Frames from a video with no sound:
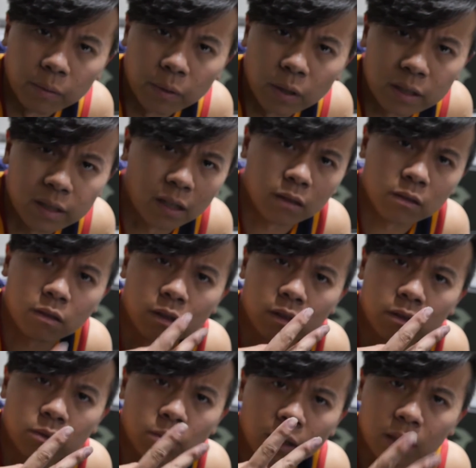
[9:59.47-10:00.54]
We got dunked
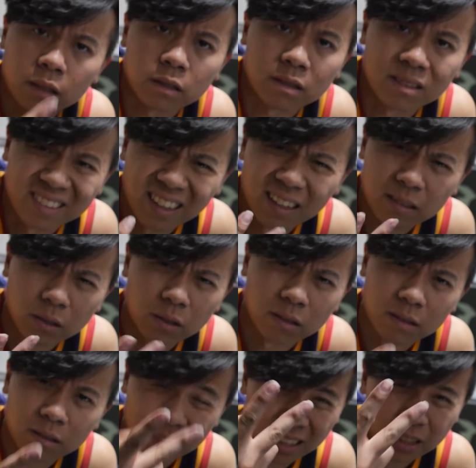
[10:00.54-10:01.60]
on twice. Dunked on.
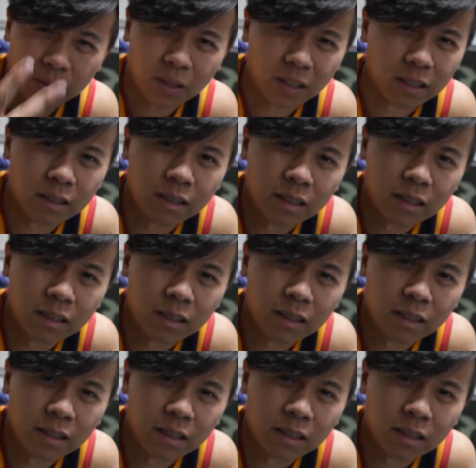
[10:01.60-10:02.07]
That's right.